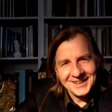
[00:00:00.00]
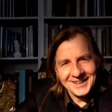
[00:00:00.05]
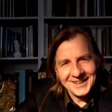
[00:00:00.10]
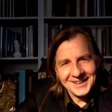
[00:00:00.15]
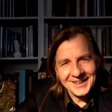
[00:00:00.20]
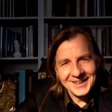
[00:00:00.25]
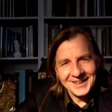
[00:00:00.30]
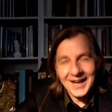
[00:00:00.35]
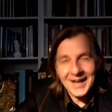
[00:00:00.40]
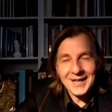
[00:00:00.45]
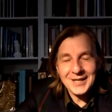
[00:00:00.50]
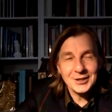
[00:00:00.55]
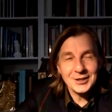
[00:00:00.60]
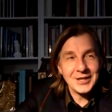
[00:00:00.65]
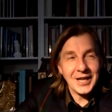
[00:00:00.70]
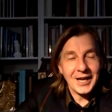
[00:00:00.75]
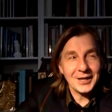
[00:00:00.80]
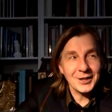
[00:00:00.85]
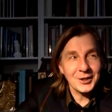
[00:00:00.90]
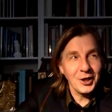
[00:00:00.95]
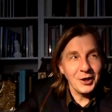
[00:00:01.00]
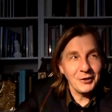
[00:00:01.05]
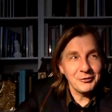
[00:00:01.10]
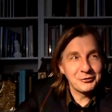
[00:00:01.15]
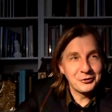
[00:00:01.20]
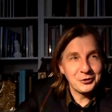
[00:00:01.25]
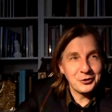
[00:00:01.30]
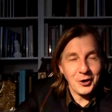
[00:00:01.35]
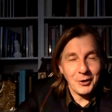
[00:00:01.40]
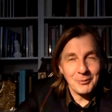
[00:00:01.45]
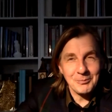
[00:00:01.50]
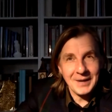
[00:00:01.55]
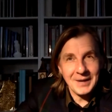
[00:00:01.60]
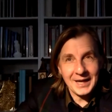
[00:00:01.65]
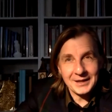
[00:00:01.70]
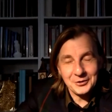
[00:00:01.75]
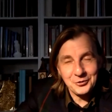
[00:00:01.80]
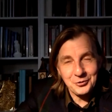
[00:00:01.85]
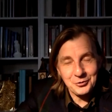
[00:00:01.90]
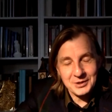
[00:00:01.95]
I, I'd, I'd love to come
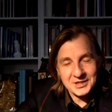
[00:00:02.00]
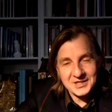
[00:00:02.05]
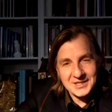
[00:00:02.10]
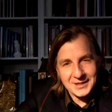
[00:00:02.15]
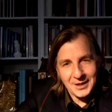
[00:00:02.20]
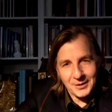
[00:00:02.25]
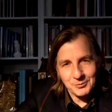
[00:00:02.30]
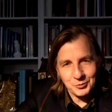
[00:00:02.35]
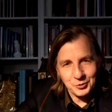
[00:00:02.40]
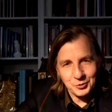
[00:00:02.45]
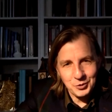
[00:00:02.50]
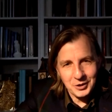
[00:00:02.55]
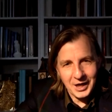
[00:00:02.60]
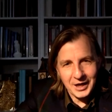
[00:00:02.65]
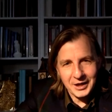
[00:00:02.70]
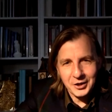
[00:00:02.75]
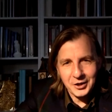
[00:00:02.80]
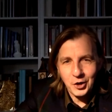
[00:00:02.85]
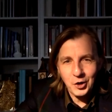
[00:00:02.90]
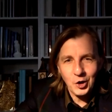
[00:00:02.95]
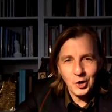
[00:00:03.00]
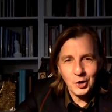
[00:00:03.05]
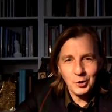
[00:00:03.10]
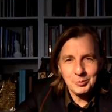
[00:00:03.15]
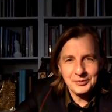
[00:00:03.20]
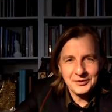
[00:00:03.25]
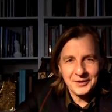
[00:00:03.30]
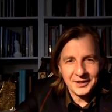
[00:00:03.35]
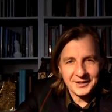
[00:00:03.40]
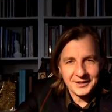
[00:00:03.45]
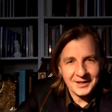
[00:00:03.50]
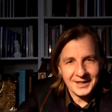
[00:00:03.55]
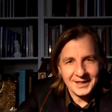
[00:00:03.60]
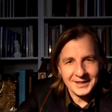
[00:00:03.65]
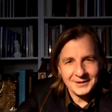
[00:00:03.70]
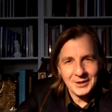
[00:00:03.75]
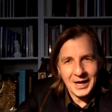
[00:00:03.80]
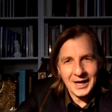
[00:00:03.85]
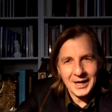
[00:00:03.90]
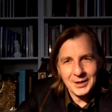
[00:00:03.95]
back to Istanbul. I hope that
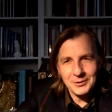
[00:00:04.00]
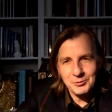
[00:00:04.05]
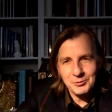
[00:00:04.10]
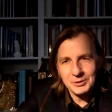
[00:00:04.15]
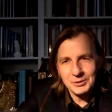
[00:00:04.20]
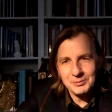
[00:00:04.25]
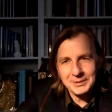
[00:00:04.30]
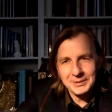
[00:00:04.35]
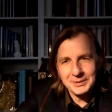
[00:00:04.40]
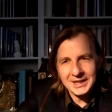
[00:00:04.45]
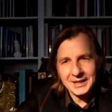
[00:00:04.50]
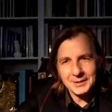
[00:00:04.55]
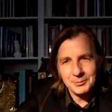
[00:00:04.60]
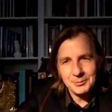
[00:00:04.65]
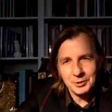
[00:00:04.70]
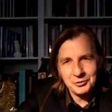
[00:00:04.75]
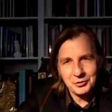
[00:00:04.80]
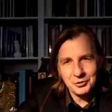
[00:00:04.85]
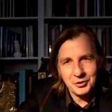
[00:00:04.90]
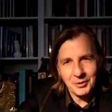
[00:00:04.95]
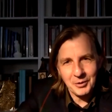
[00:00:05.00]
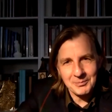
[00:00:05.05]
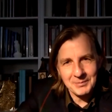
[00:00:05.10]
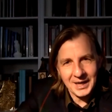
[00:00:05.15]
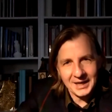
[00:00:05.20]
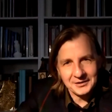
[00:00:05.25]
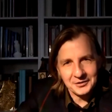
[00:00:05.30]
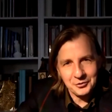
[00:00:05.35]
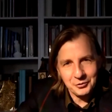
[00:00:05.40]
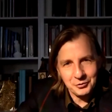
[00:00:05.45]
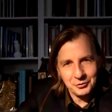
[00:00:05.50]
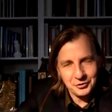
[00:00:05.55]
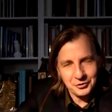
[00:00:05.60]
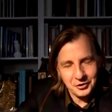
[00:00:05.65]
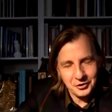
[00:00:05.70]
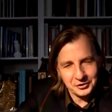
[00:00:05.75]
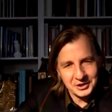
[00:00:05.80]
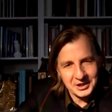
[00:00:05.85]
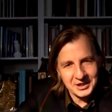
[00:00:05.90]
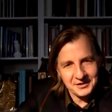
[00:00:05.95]
I, I will be able to come back to
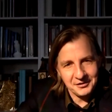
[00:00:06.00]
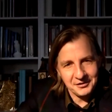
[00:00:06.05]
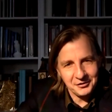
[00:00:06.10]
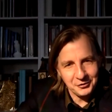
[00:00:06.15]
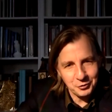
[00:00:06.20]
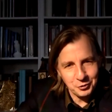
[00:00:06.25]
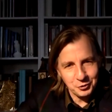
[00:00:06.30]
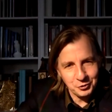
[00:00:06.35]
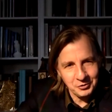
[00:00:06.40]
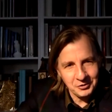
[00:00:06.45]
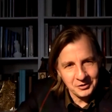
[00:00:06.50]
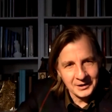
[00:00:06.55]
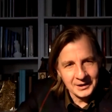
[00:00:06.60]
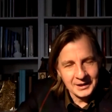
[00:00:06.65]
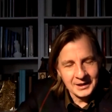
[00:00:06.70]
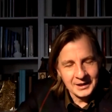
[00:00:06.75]
Turkey soon.